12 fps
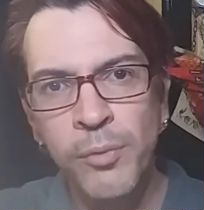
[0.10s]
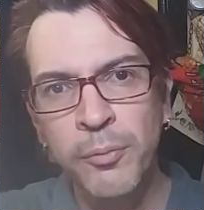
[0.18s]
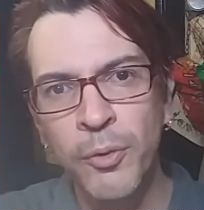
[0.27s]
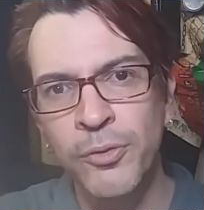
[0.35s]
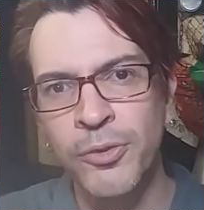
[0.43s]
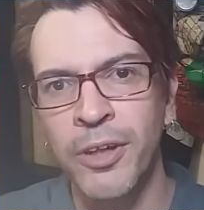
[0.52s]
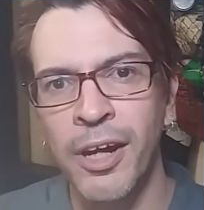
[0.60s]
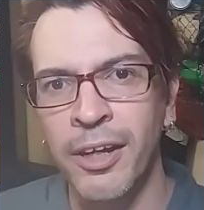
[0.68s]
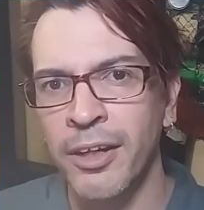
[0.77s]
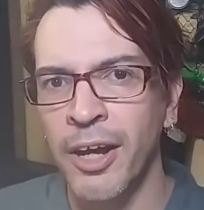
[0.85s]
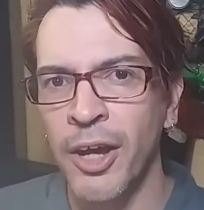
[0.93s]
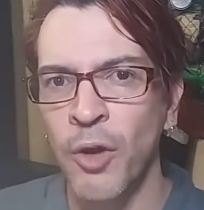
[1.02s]
Namo
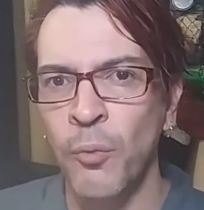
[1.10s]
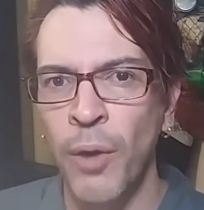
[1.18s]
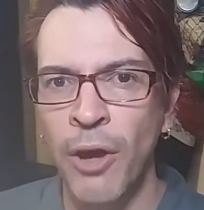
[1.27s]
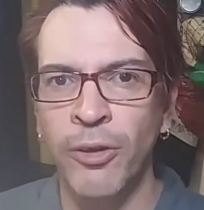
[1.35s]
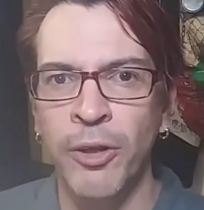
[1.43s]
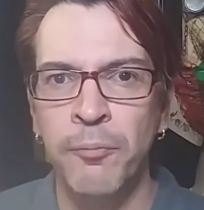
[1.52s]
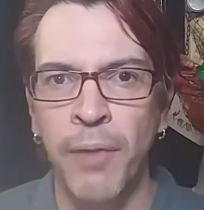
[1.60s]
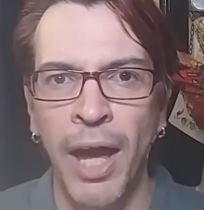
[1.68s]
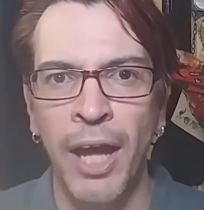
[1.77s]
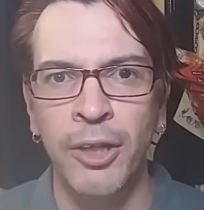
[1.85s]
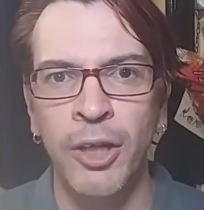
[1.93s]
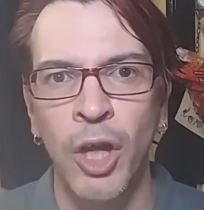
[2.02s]
Narayanaya, welcome
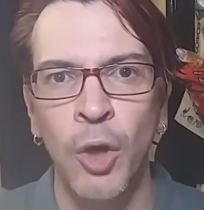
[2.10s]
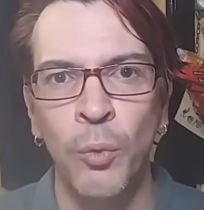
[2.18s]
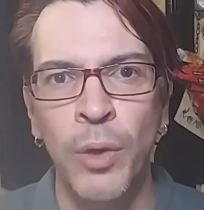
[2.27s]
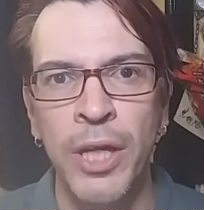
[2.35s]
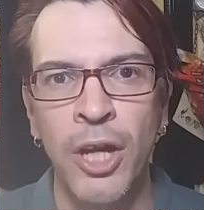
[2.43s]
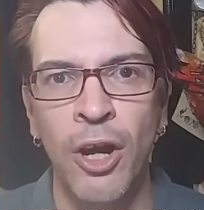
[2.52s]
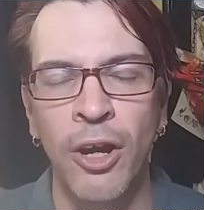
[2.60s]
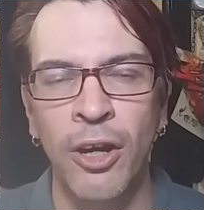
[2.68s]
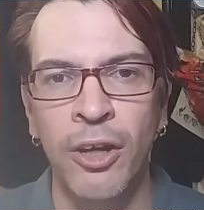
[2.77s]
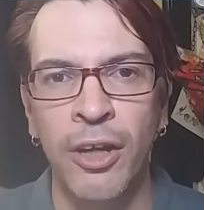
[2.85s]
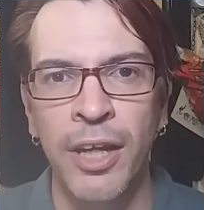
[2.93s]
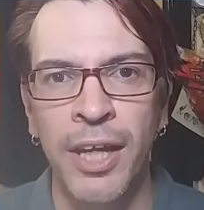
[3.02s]
back. We
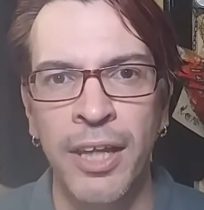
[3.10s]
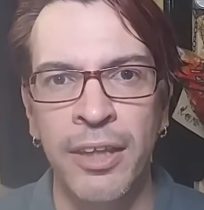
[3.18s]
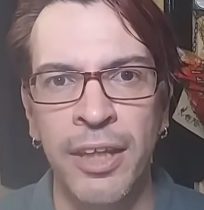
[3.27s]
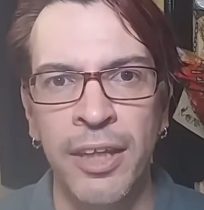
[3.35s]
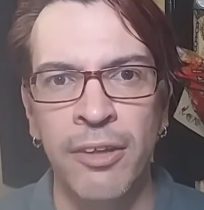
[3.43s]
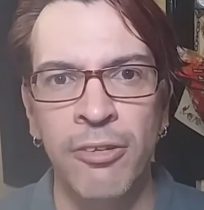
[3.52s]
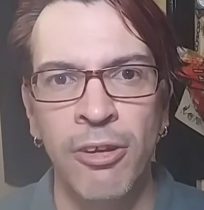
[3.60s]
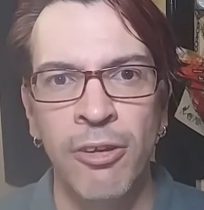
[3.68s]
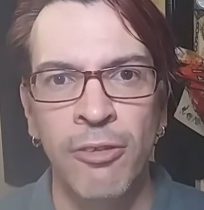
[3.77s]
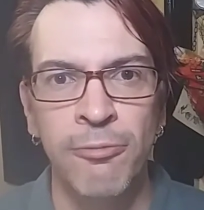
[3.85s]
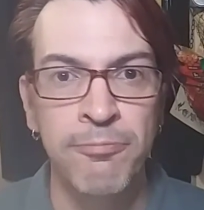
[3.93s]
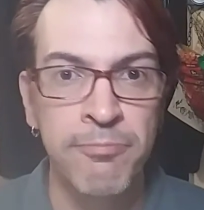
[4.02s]
are in the
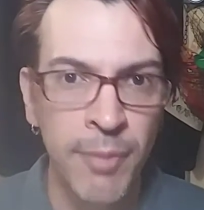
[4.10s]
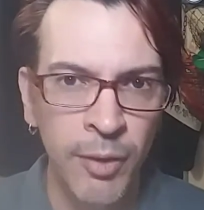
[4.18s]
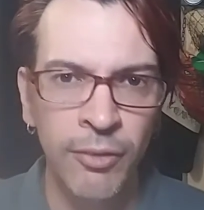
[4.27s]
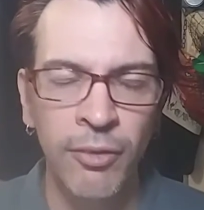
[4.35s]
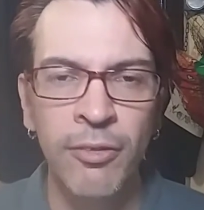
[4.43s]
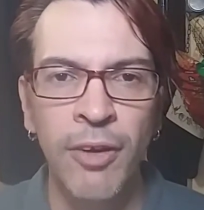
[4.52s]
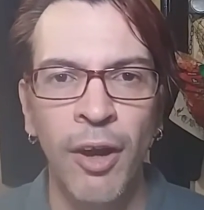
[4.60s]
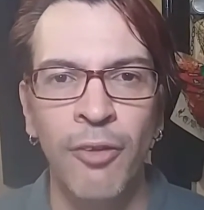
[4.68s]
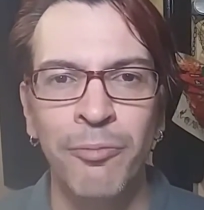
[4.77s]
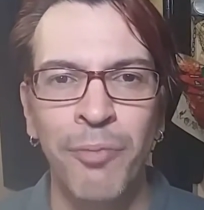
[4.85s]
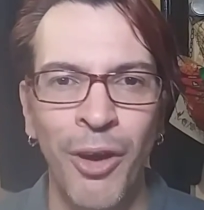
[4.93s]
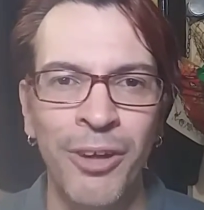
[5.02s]
middle
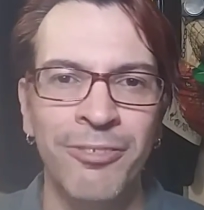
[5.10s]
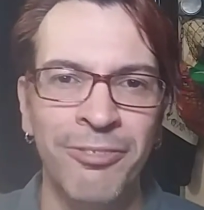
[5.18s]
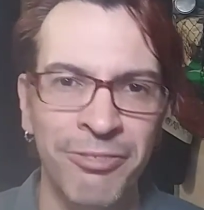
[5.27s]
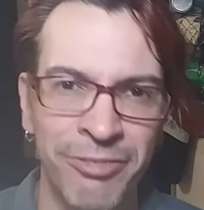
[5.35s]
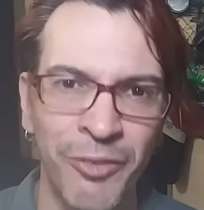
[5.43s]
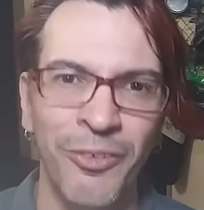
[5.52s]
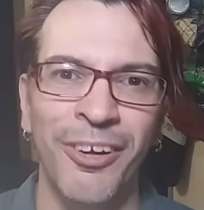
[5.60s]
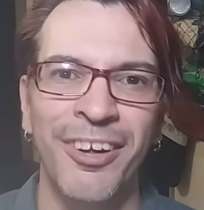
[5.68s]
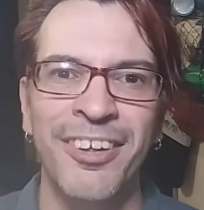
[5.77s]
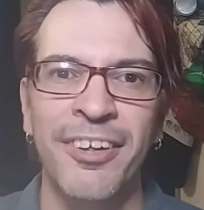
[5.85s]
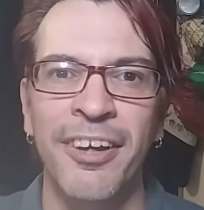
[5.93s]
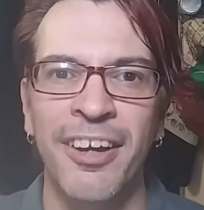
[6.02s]
of part
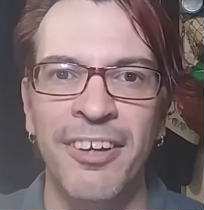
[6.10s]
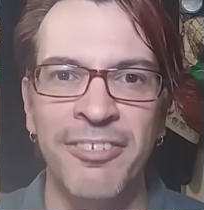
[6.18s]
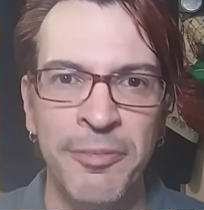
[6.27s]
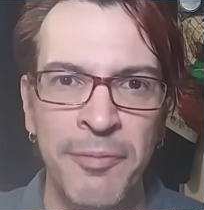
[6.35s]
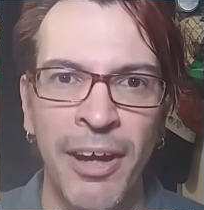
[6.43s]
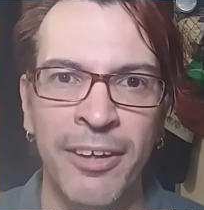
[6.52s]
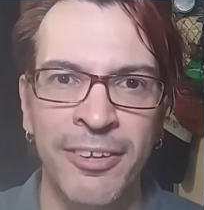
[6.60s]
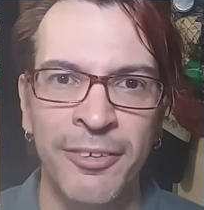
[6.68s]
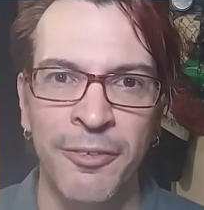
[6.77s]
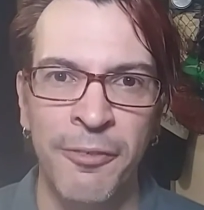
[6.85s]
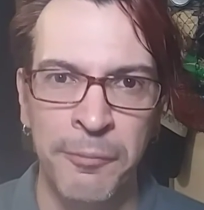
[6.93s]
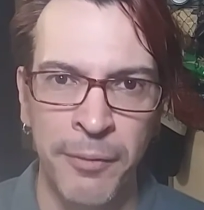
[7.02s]
4 of the
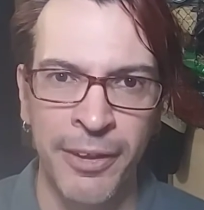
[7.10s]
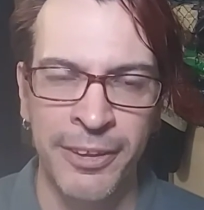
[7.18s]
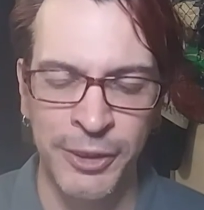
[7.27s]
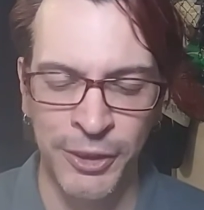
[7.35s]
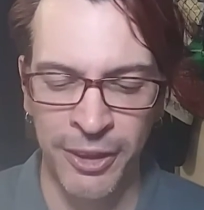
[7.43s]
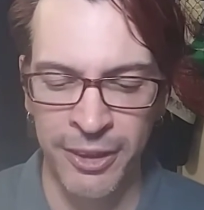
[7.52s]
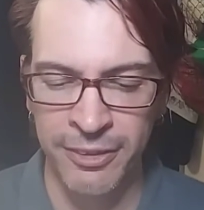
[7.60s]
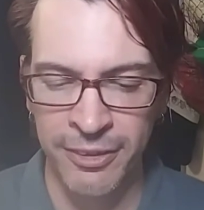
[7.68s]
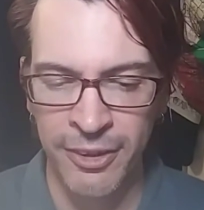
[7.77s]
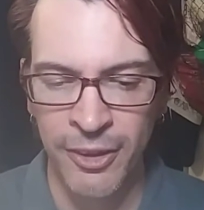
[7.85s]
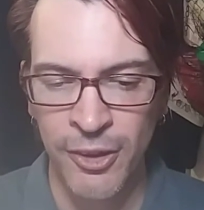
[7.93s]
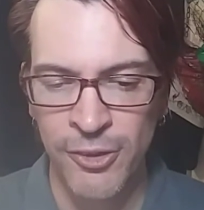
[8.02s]
Maha Upanishad,
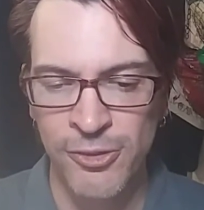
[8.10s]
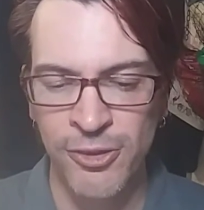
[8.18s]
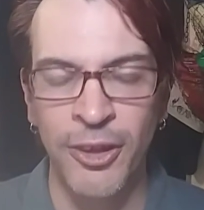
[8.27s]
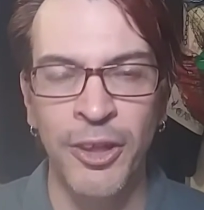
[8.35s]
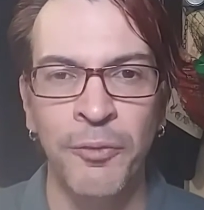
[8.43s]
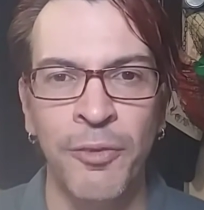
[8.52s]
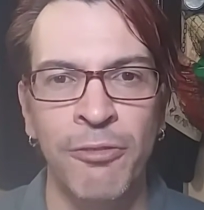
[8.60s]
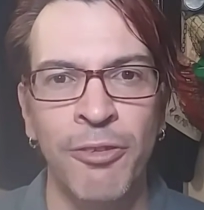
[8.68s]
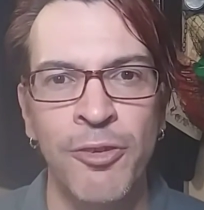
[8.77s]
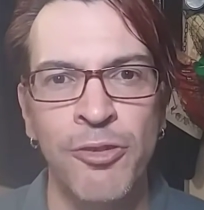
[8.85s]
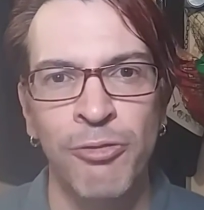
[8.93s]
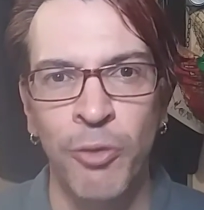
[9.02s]
starting with
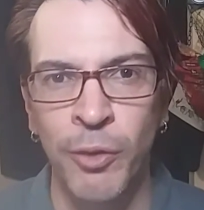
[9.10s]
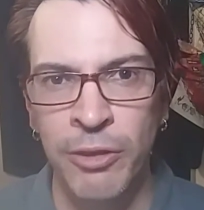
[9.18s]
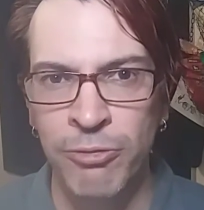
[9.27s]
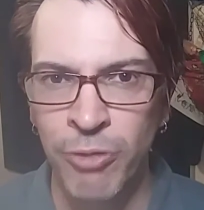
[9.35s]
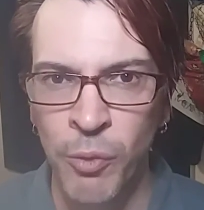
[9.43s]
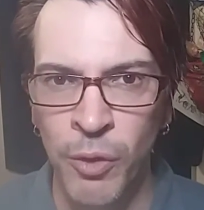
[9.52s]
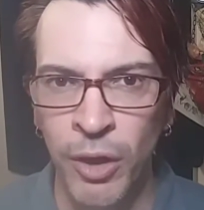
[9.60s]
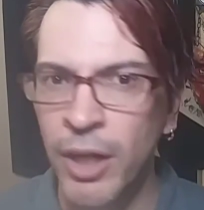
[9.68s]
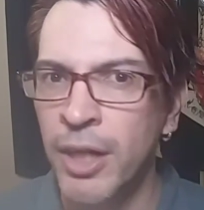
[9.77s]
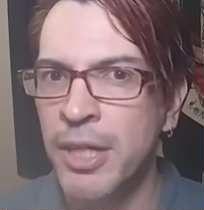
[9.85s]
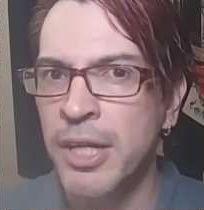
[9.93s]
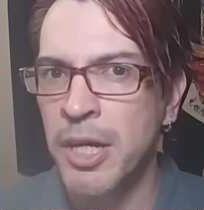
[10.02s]
verse 44.
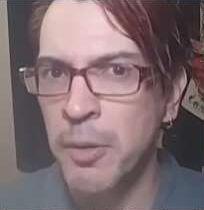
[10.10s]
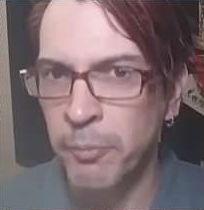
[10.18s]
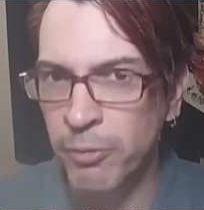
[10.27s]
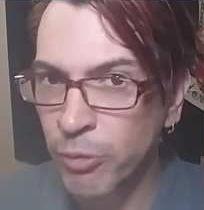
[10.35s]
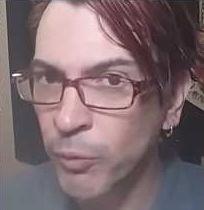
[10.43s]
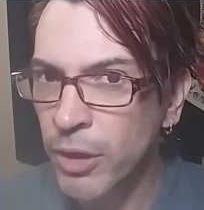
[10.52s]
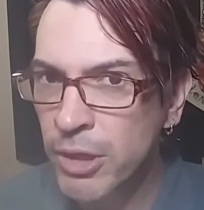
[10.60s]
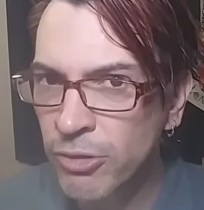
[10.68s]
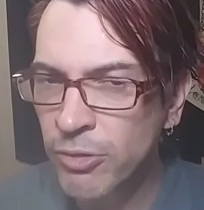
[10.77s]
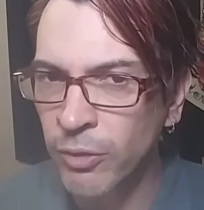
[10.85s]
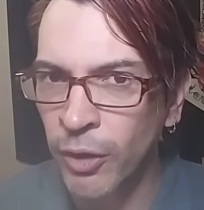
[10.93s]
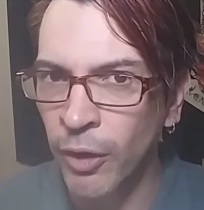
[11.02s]
Before I
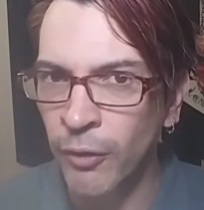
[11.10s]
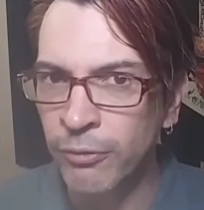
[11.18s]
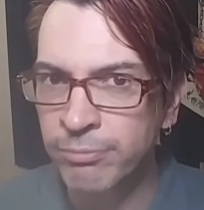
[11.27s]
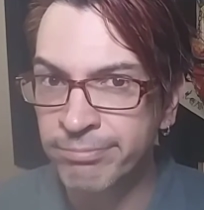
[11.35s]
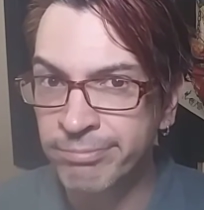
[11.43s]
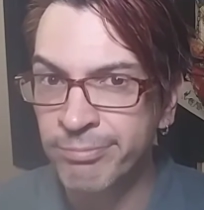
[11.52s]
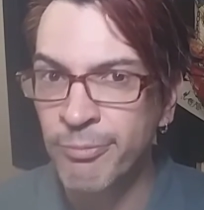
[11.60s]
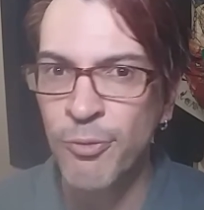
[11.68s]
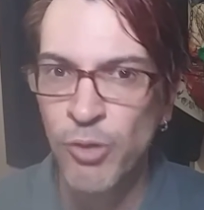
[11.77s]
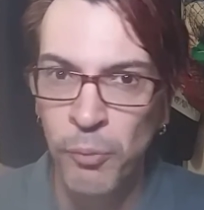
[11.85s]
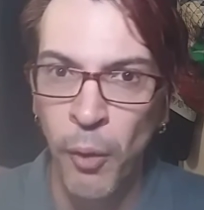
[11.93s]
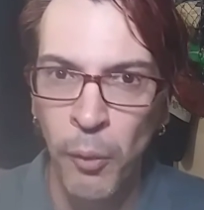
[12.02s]
do though,
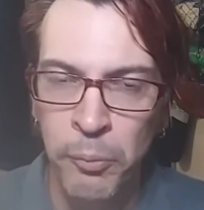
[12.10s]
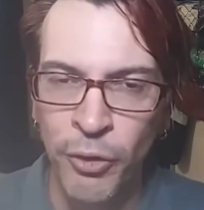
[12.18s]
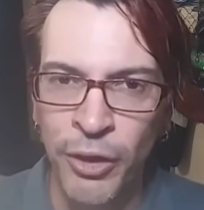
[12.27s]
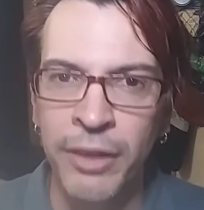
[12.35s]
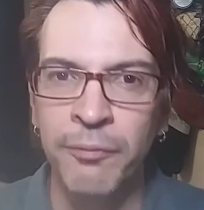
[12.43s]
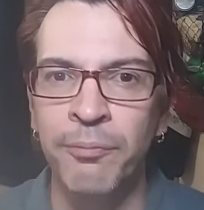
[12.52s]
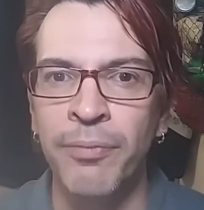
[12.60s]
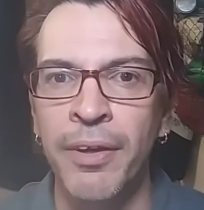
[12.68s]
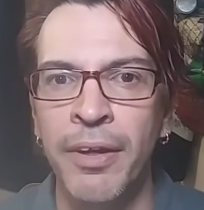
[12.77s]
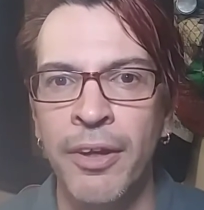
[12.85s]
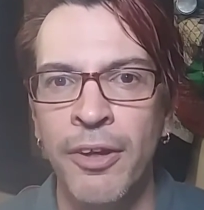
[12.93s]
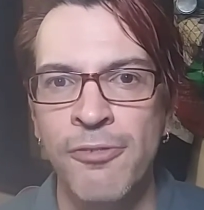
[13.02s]
small print,
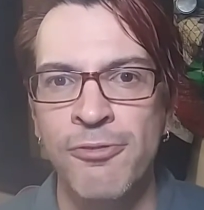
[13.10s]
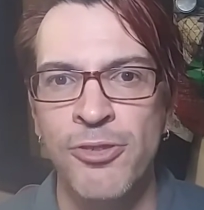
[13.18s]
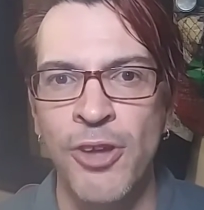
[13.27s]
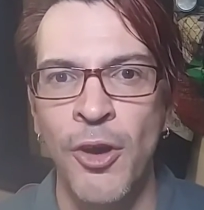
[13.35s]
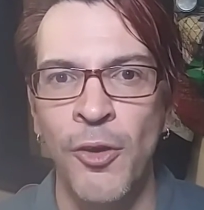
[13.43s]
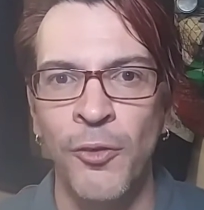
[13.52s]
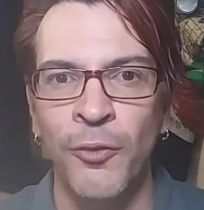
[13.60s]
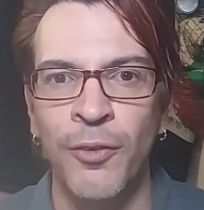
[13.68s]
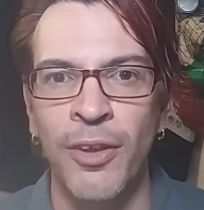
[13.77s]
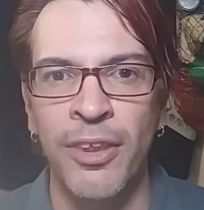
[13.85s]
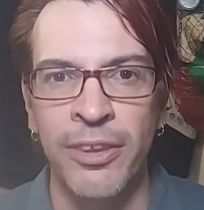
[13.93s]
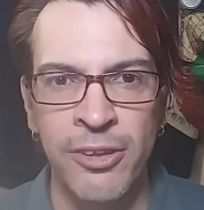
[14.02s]
so
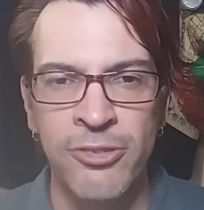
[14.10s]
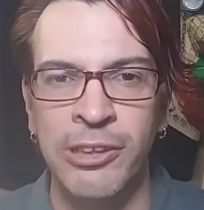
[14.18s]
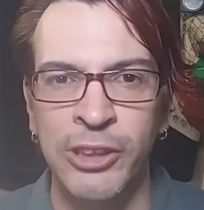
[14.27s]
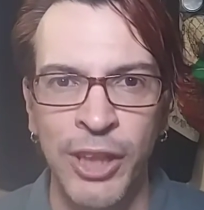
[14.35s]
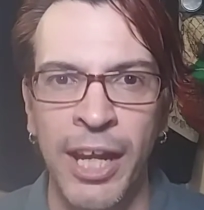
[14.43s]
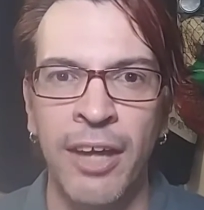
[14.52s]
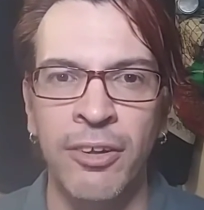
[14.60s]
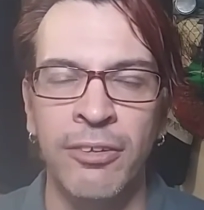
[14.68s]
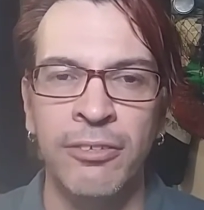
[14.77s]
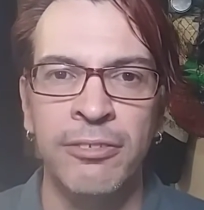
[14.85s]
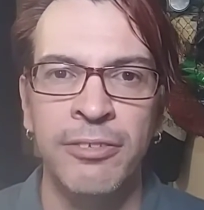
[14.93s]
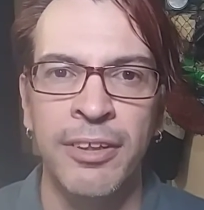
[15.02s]
this
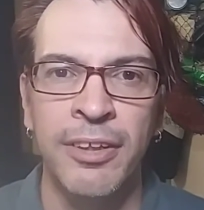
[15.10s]
channel